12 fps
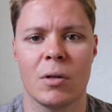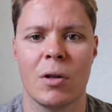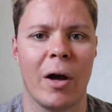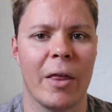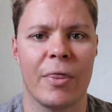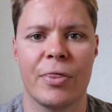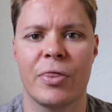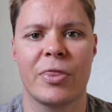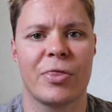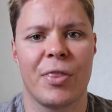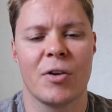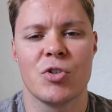like,
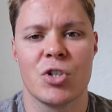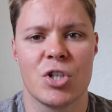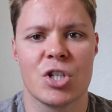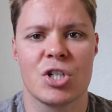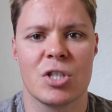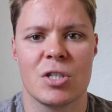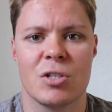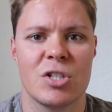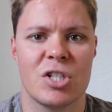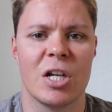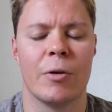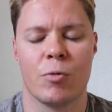those are just
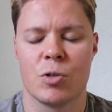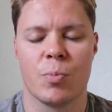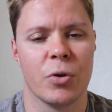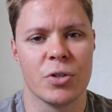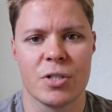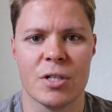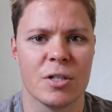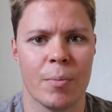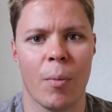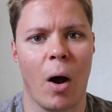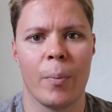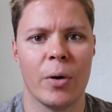silly responses in
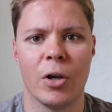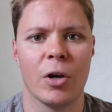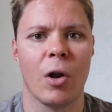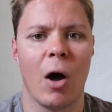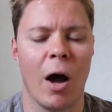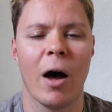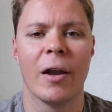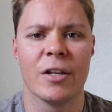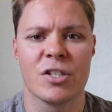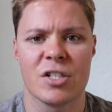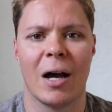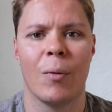my opinion. Like, I
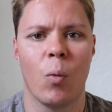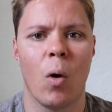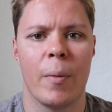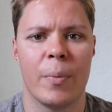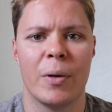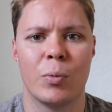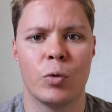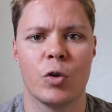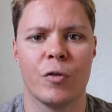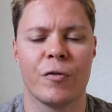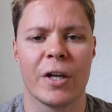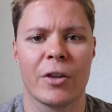understand why people
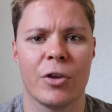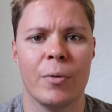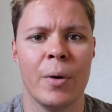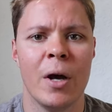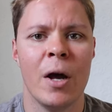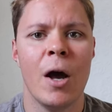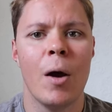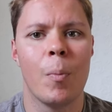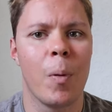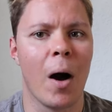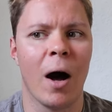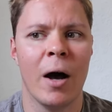do think them,
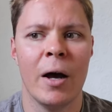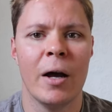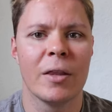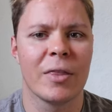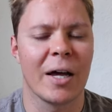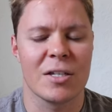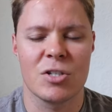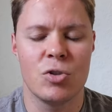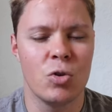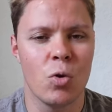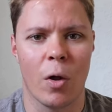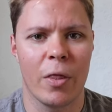but that's
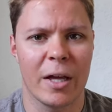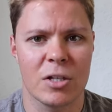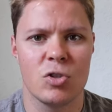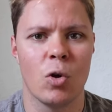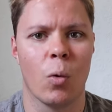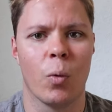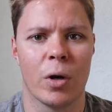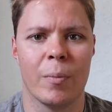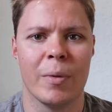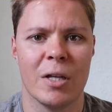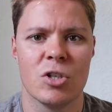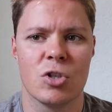not that's not what
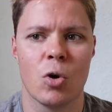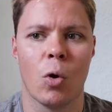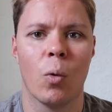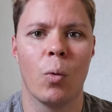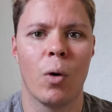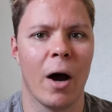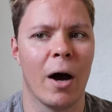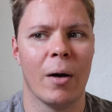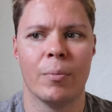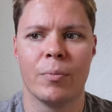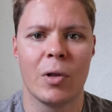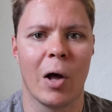it means at all.
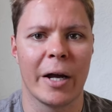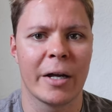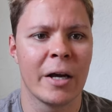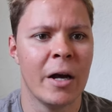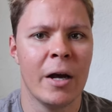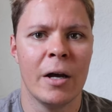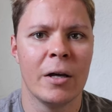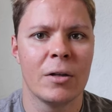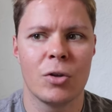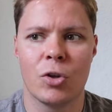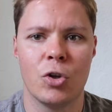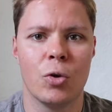Um, like
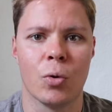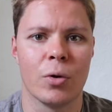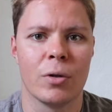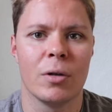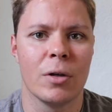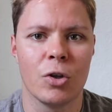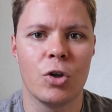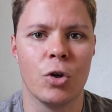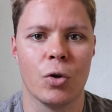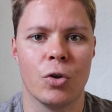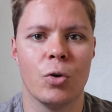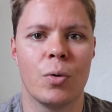you,
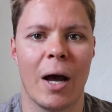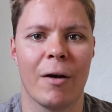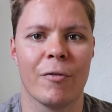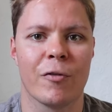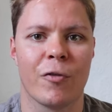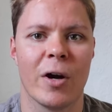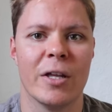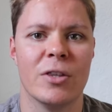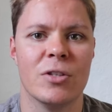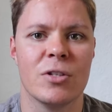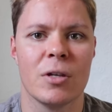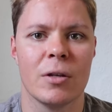you would have
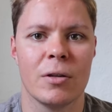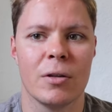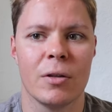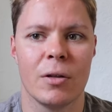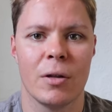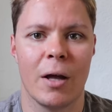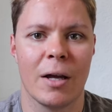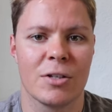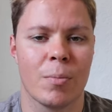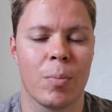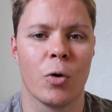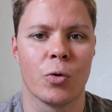friends as
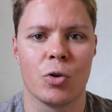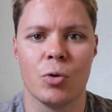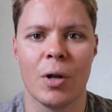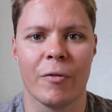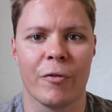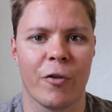a bloke, you'd have